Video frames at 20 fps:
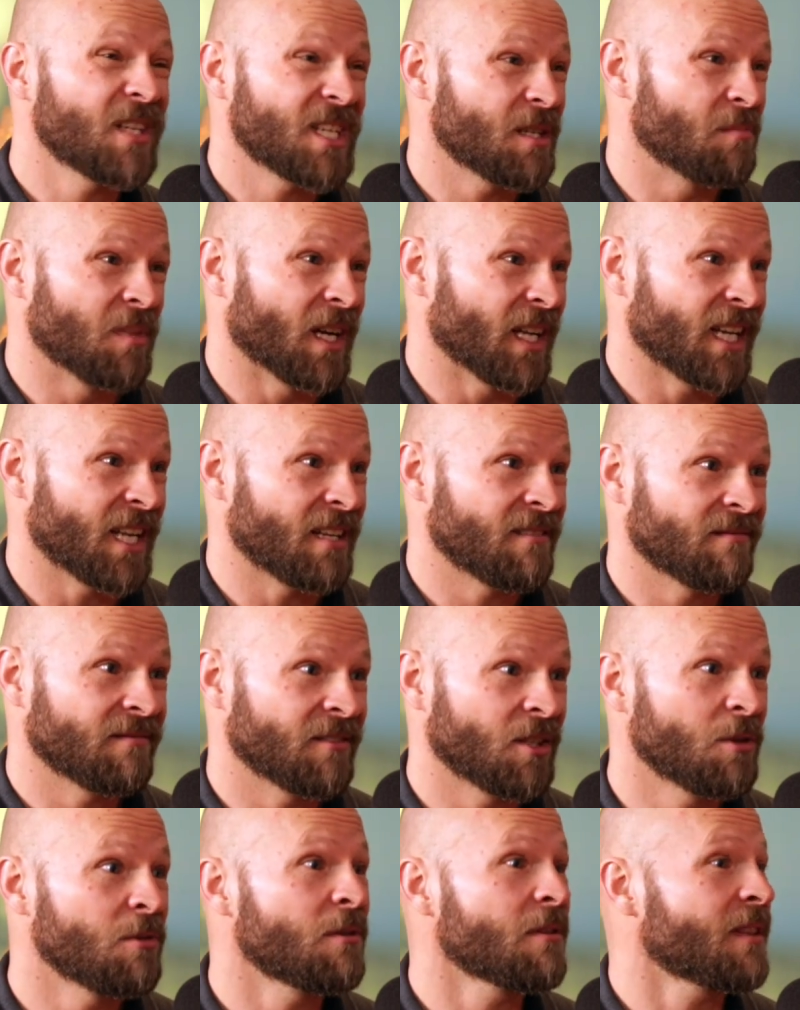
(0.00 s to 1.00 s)
anybody.
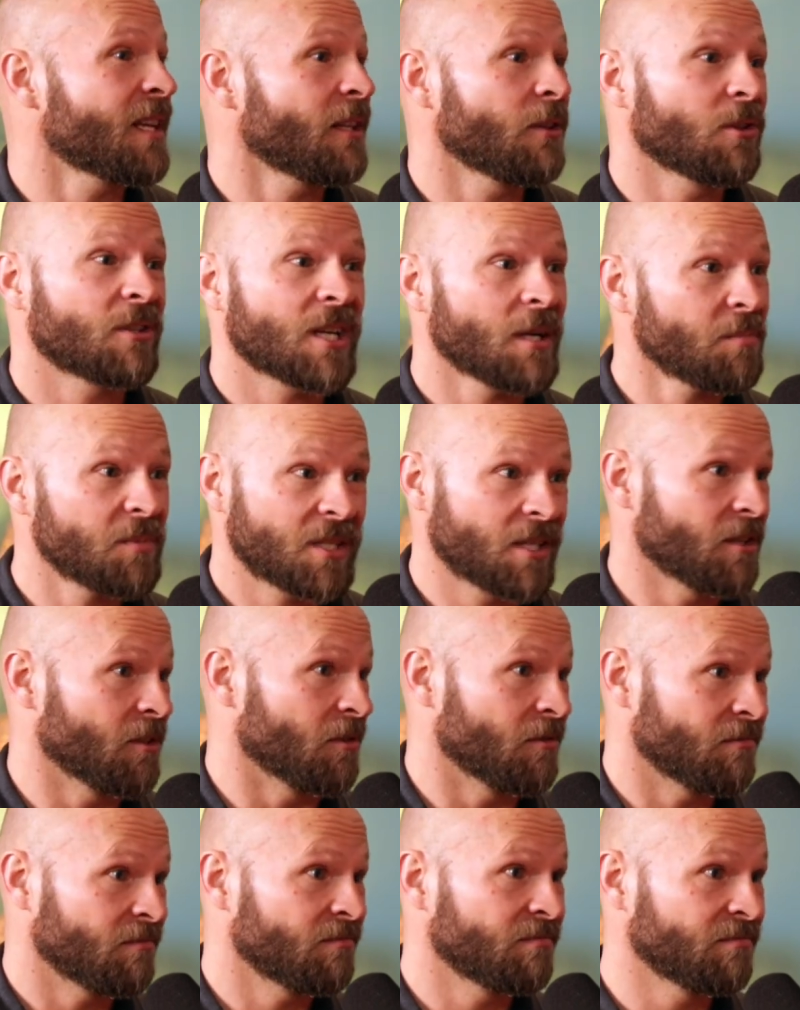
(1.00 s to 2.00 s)
That's, who do they look up
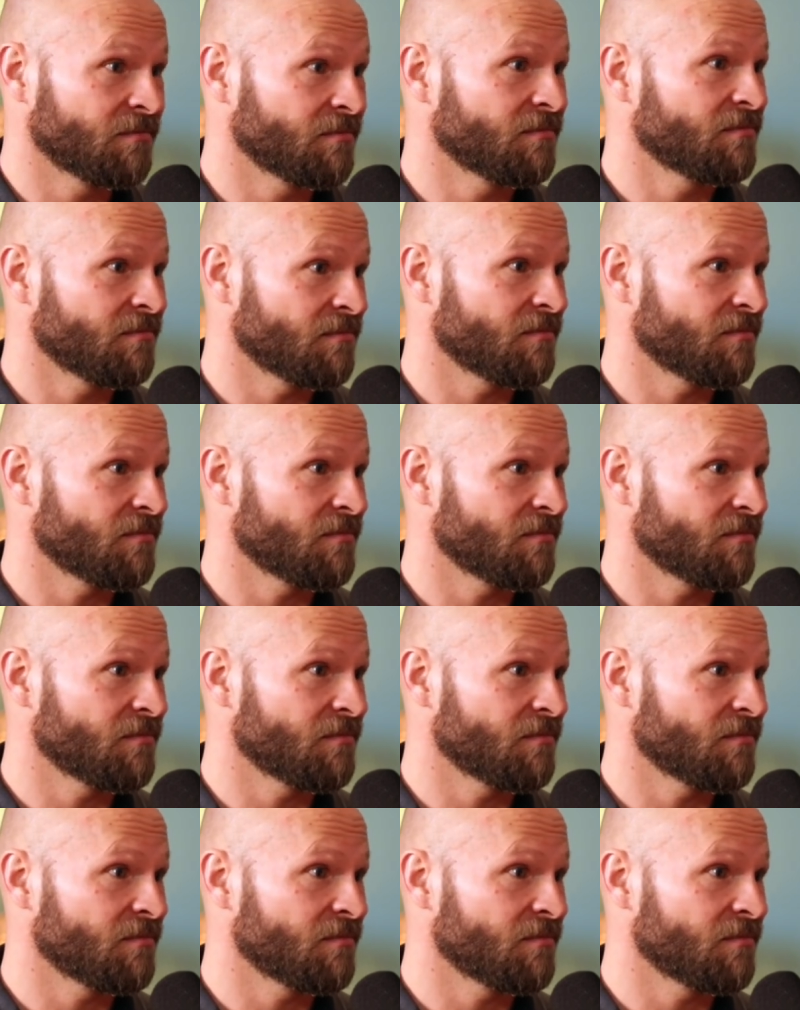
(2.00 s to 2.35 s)
to? Yeah.